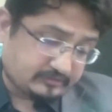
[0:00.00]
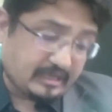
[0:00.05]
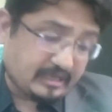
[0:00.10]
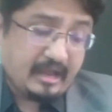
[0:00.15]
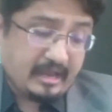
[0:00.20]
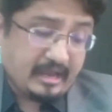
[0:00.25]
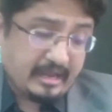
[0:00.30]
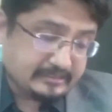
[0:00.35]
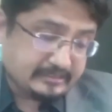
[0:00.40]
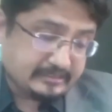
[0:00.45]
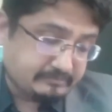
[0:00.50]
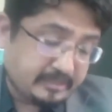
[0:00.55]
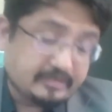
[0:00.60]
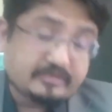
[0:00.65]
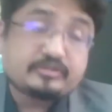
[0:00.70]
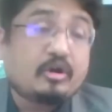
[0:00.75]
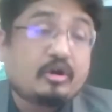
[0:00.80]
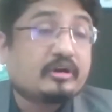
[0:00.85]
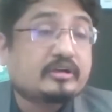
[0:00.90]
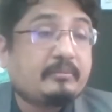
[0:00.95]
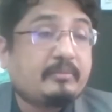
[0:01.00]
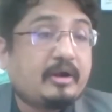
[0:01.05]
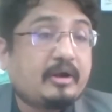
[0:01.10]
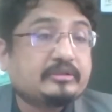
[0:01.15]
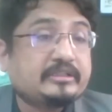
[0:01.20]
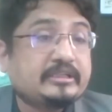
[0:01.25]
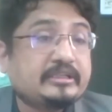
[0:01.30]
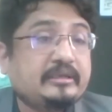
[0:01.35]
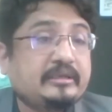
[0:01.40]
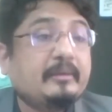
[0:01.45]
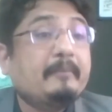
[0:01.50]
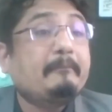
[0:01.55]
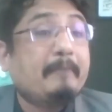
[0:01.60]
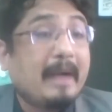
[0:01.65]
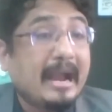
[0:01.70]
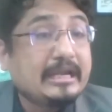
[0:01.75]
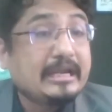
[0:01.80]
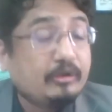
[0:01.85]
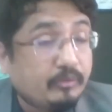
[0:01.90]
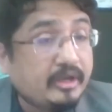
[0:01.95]
Saha has talked about the
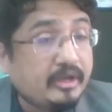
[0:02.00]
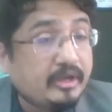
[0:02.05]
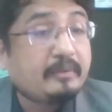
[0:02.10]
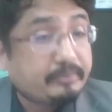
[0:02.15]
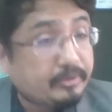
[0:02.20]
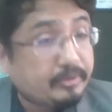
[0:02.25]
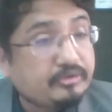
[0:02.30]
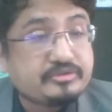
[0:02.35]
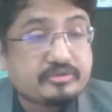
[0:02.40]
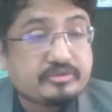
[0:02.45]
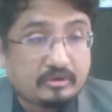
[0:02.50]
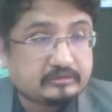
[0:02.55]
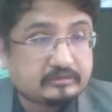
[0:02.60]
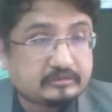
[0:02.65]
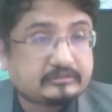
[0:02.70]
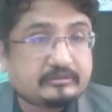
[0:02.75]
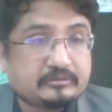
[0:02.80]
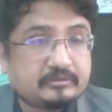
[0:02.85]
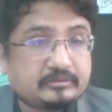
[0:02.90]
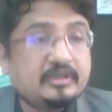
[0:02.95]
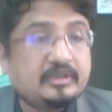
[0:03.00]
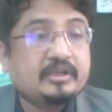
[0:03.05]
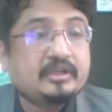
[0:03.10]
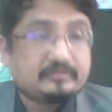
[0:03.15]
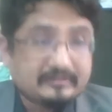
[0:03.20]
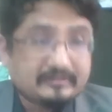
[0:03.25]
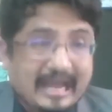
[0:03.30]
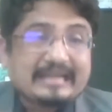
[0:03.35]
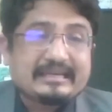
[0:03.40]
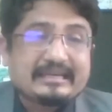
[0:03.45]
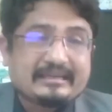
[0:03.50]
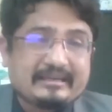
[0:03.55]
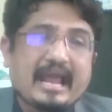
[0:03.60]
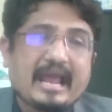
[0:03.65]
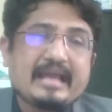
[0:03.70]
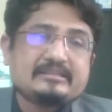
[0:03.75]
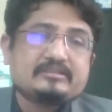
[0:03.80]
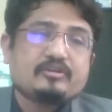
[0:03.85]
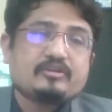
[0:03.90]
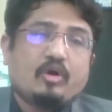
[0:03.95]
bilingual approach also. So that
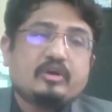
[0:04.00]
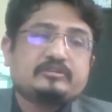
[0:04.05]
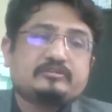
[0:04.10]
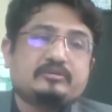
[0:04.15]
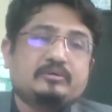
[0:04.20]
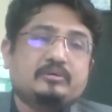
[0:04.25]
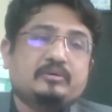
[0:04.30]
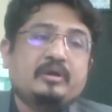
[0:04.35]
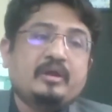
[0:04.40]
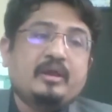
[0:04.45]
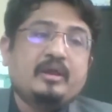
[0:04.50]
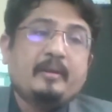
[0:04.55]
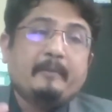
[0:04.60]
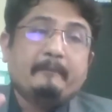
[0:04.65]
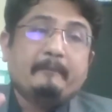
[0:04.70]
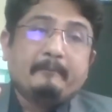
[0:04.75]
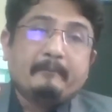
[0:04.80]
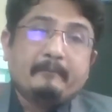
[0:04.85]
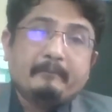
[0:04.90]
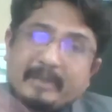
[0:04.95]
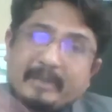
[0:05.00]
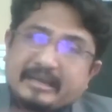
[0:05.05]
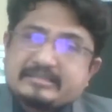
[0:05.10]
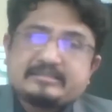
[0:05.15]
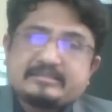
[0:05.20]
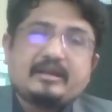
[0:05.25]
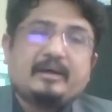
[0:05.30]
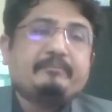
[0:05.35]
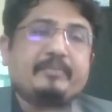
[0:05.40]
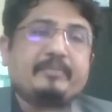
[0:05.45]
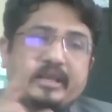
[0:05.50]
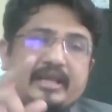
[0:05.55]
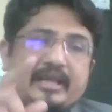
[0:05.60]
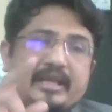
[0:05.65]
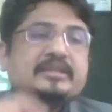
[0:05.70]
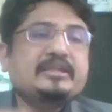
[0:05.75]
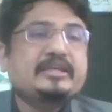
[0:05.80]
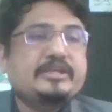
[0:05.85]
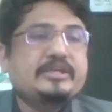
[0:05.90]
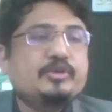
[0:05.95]
has also mixed up
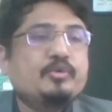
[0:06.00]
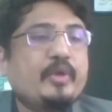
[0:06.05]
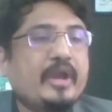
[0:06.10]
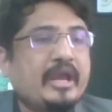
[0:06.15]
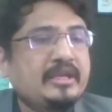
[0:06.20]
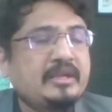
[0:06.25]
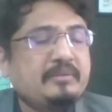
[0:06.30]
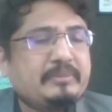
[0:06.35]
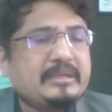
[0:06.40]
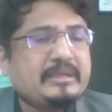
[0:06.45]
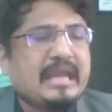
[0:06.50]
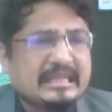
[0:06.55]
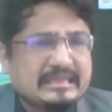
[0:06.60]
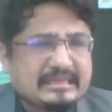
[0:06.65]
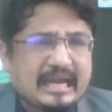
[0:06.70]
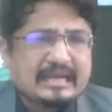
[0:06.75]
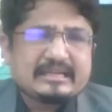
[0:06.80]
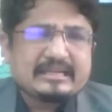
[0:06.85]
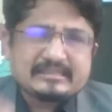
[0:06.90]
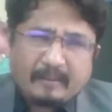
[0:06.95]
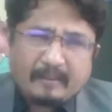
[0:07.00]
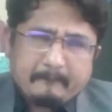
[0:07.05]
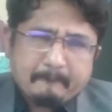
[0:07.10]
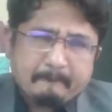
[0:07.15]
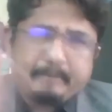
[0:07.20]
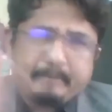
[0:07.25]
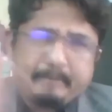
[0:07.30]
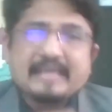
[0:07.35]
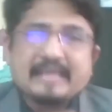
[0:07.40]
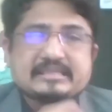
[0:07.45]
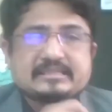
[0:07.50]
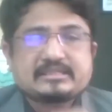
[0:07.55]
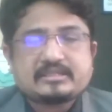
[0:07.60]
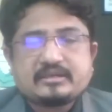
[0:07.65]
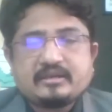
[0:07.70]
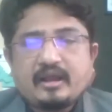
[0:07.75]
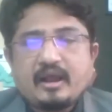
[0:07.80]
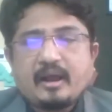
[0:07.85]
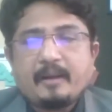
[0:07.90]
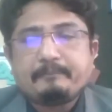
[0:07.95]
in the new NEP, and that is the best
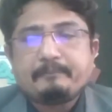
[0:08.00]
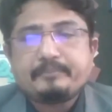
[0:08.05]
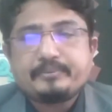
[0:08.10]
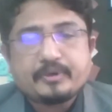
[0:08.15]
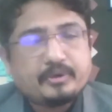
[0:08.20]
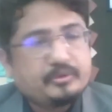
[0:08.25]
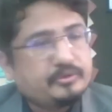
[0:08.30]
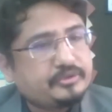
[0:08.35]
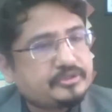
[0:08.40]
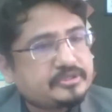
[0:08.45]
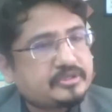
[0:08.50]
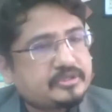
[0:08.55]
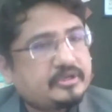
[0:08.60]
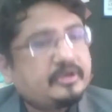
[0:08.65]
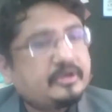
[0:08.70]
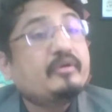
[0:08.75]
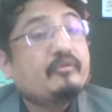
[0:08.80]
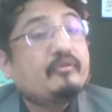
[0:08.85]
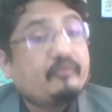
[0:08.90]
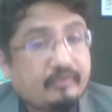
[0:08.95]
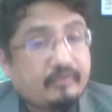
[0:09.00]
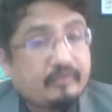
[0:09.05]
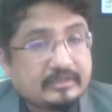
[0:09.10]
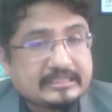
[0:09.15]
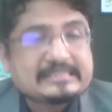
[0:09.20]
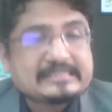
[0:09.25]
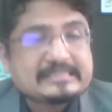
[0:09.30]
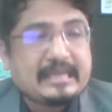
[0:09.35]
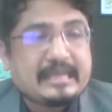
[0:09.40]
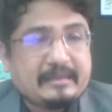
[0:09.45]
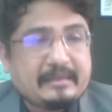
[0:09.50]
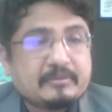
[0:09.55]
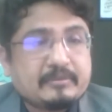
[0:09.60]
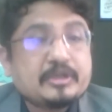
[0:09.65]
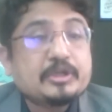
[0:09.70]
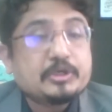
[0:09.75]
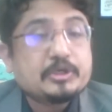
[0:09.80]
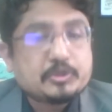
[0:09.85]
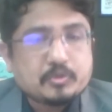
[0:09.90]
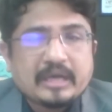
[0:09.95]
approach for the
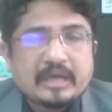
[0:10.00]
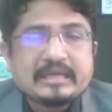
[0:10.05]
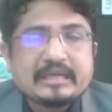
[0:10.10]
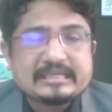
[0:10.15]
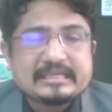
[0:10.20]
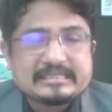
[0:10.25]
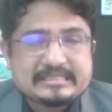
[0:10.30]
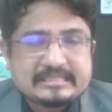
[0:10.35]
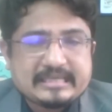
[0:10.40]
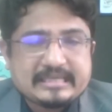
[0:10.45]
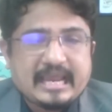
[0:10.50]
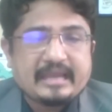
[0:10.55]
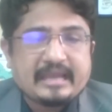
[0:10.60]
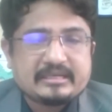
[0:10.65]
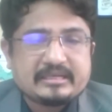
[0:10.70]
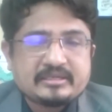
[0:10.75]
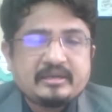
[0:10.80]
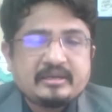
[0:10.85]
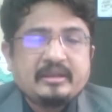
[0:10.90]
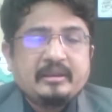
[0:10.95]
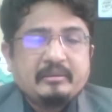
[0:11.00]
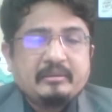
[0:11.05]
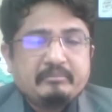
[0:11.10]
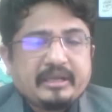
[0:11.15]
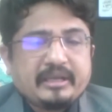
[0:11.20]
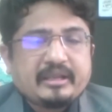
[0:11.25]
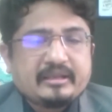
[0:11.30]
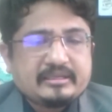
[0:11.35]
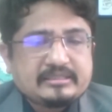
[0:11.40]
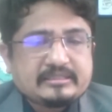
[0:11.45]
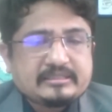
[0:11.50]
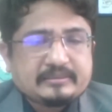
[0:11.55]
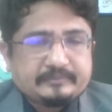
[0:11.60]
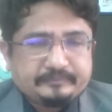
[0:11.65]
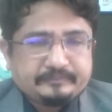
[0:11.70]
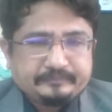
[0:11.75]
same to understand, because